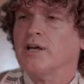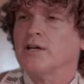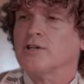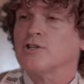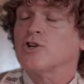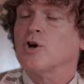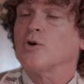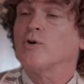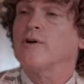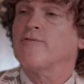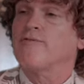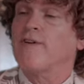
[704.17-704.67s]

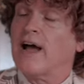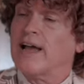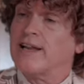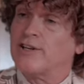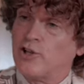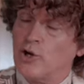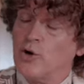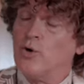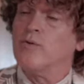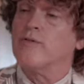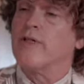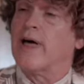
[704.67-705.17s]
So if I
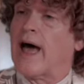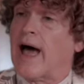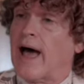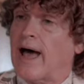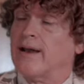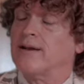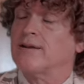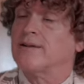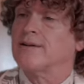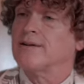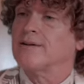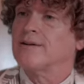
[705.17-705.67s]
do that,
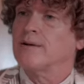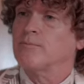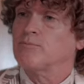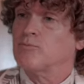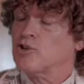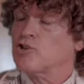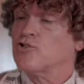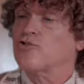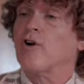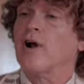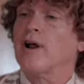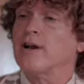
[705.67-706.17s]
I'm
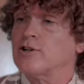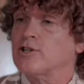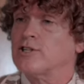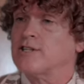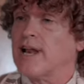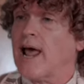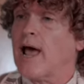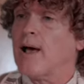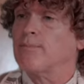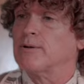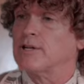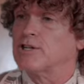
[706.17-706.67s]
just trying to
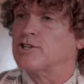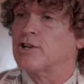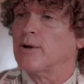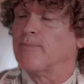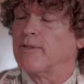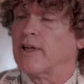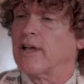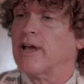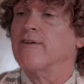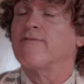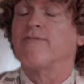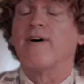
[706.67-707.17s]
establish
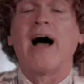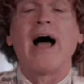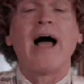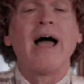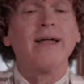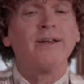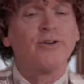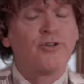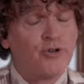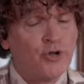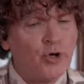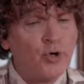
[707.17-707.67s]
something. If
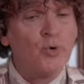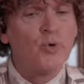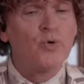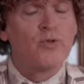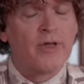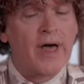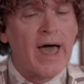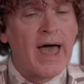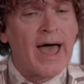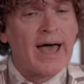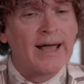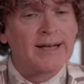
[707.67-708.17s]
I do
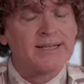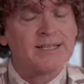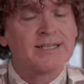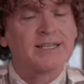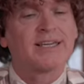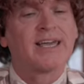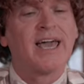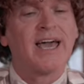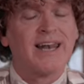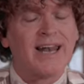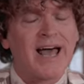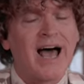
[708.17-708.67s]
that,
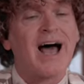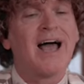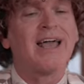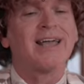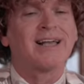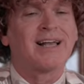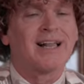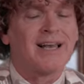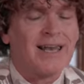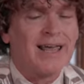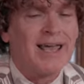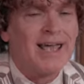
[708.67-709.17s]
can I
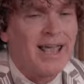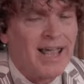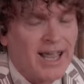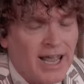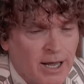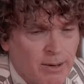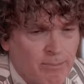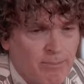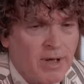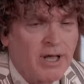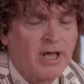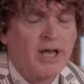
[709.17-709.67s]

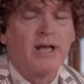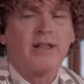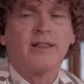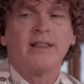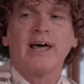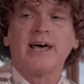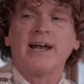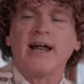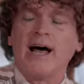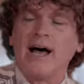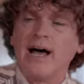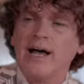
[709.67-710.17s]
claim
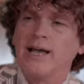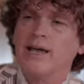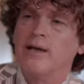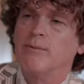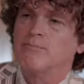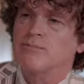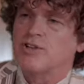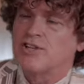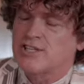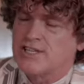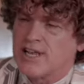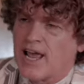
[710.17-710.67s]
that I
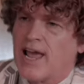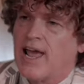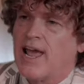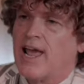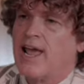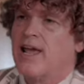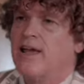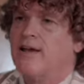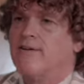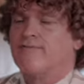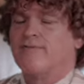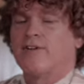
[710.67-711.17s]
am
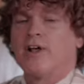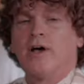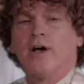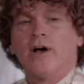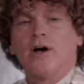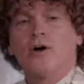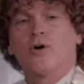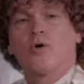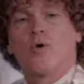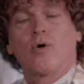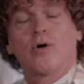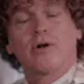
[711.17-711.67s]
saved
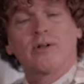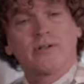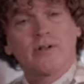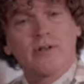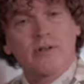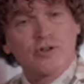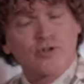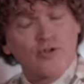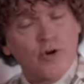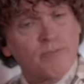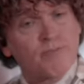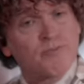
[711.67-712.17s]
according to
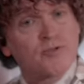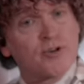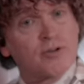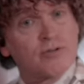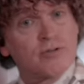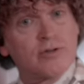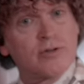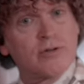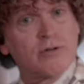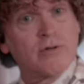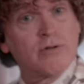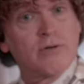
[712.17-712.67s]
the
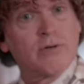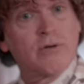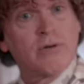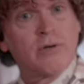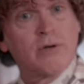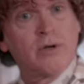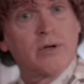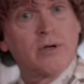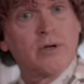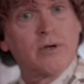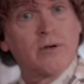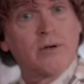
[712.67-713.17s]
scriptures?
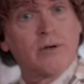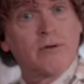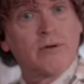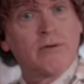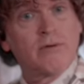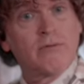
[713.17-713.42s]
Yeah. Yeah.